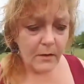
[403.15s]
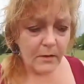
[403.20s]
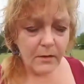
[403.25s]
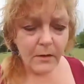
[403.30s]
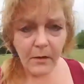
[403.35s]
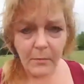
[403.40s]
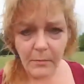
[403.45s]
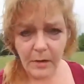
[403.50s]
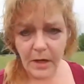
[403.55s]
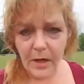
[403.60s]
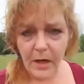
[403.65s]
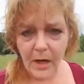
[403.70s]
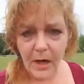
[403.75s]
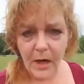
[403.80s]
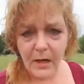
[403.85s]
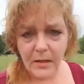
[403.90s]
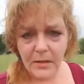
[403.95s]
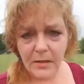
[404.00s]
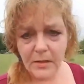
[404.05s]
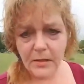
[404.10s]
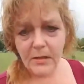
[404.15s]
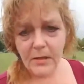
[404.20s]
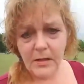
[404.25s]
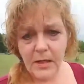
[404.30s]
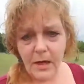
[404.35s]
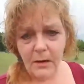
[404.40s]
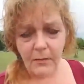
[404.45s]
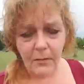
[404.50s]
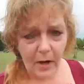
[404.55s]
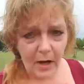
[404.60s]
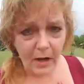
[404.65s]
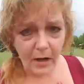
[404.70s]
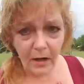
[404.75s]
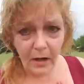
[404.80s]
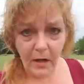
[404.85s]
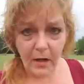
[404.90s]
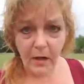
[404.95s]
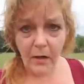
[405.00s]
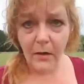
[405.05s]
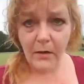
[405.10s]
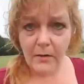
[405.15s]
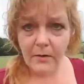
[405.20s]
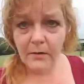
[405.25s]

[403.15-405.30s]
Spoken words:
you're being asked to stay right here.